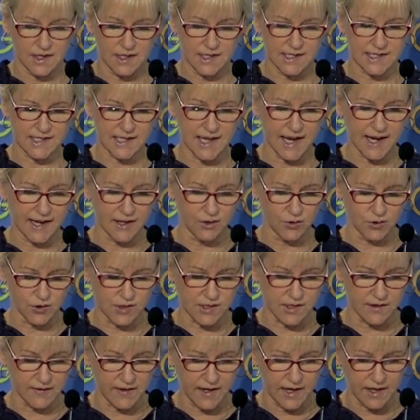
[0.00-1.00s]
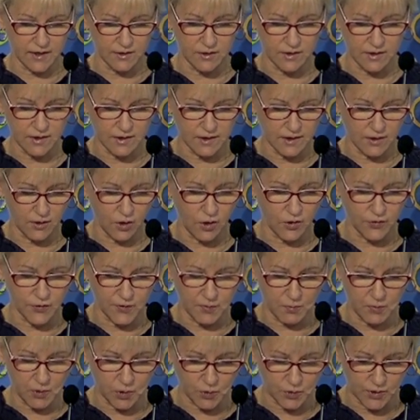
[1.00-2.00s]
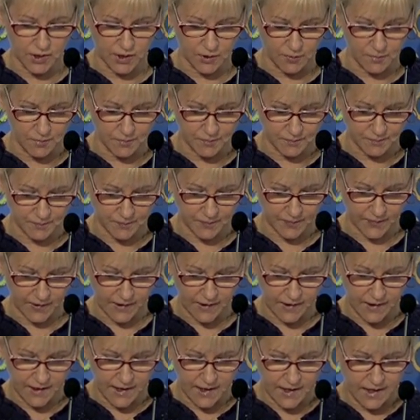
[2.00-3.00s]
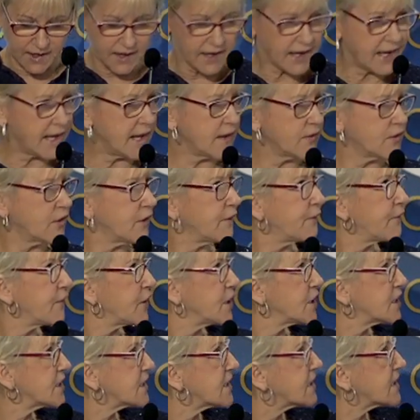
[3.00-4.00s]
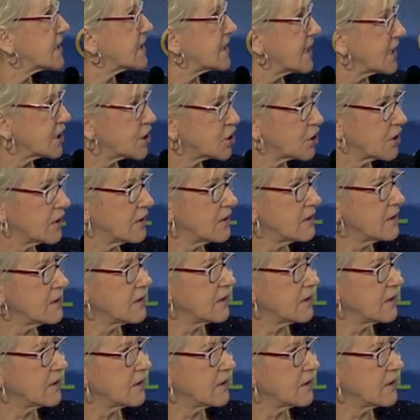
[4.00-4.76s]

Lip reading: sign also there on the podium. In the first session,